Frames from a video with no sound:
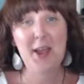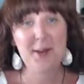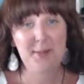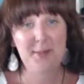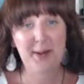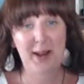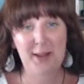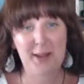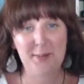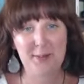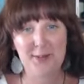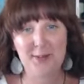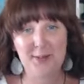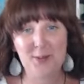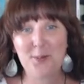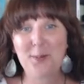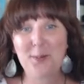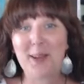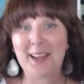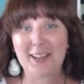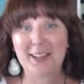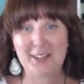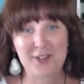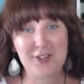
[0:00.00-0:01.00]
but I'm
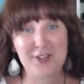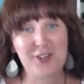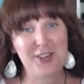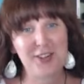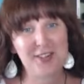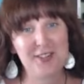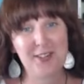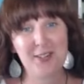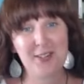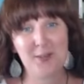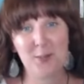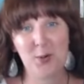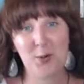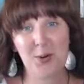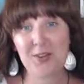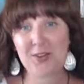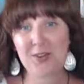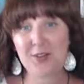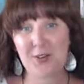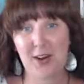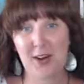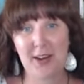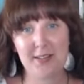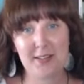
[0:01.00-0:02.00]
assuming it's just as
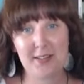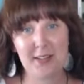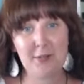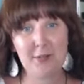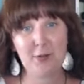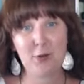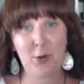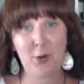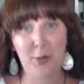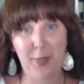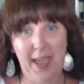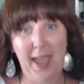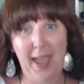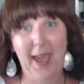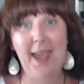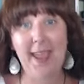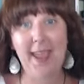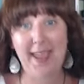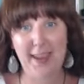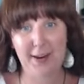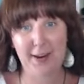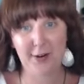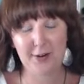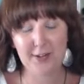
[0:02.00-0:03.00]
moisturizing for that
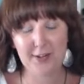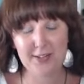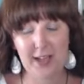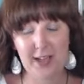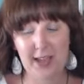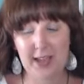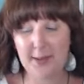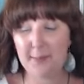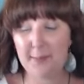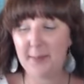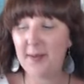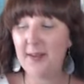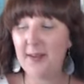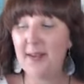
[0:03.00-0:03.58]
hair type.